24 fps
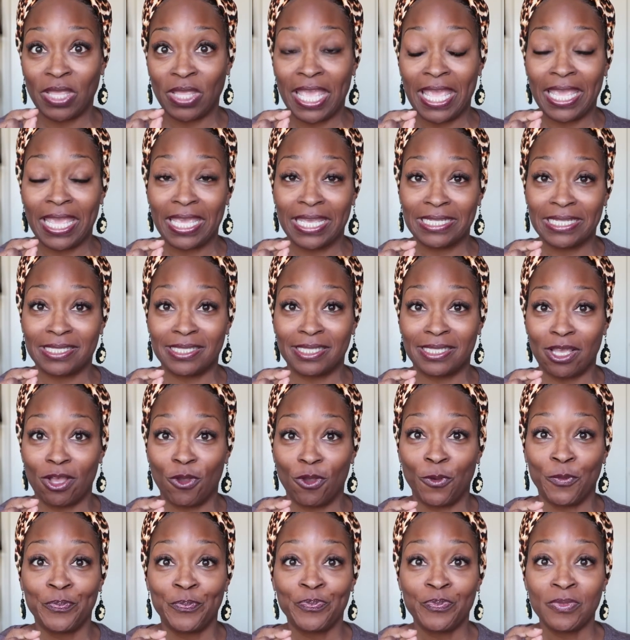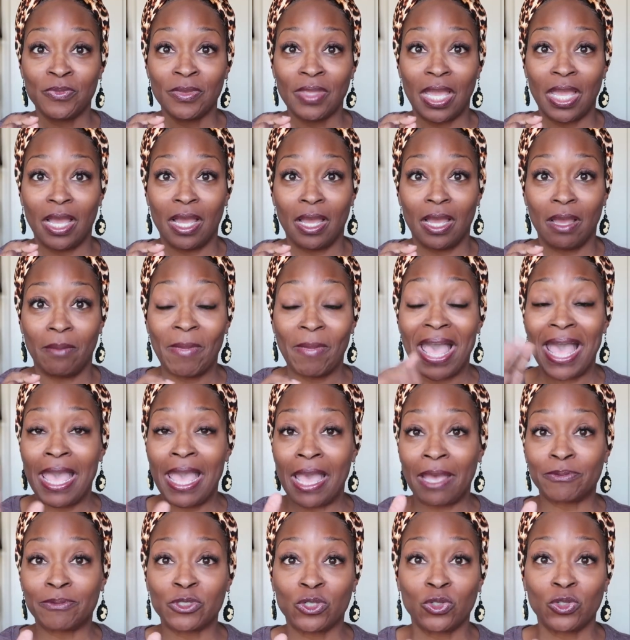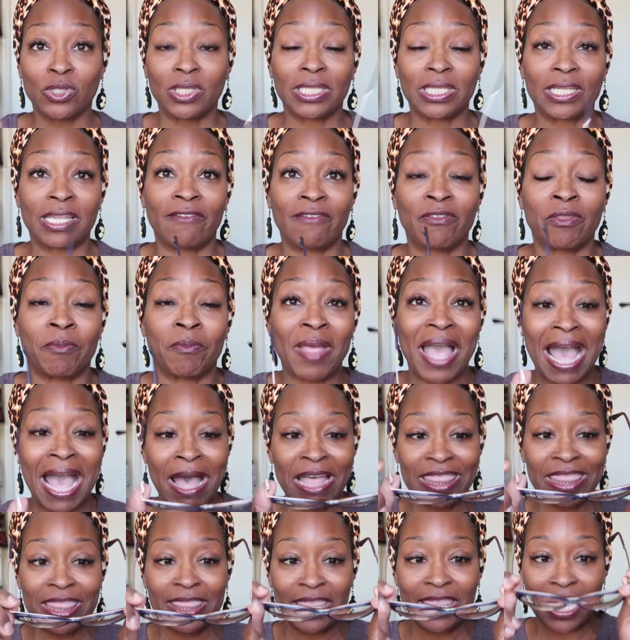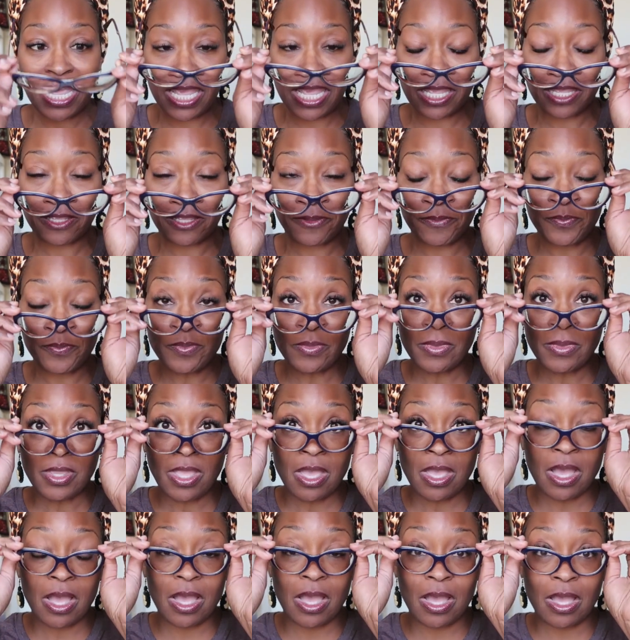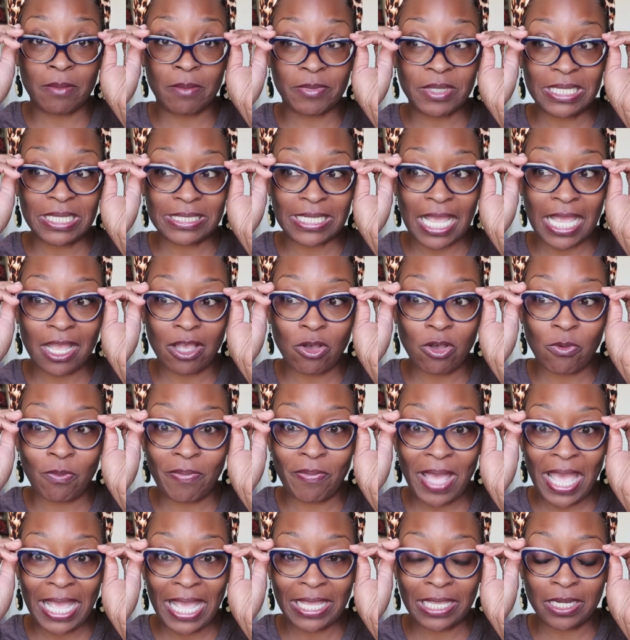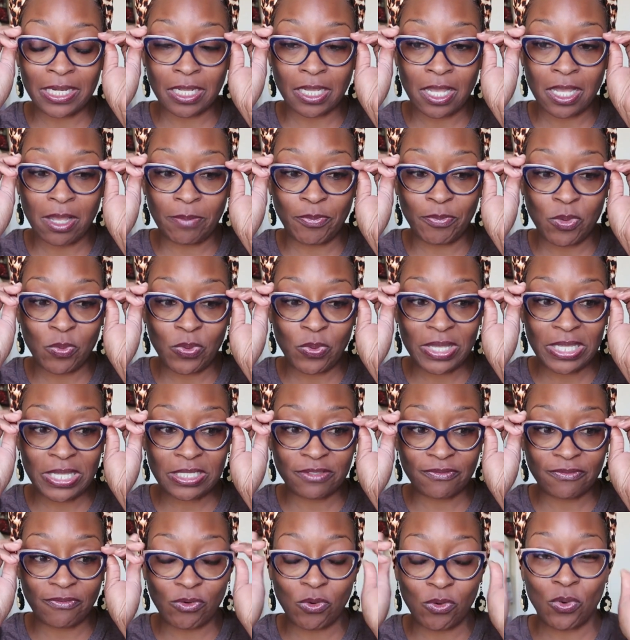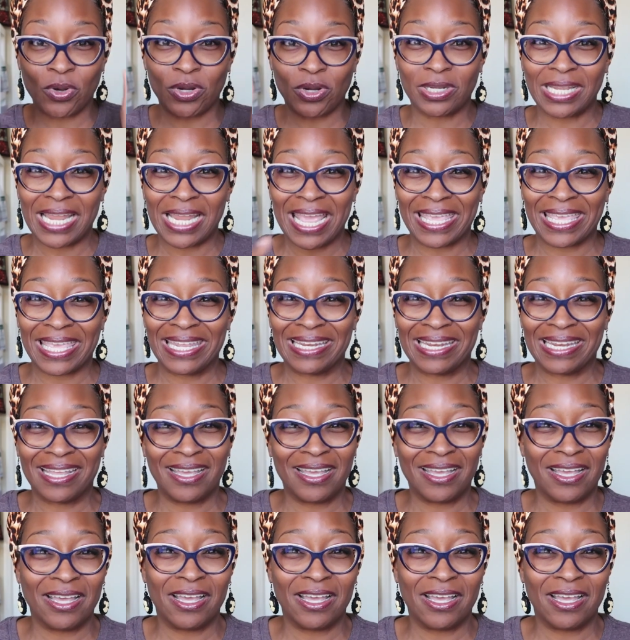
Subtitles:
And so absolutely love them. I think because I go back in a couple weeks for like an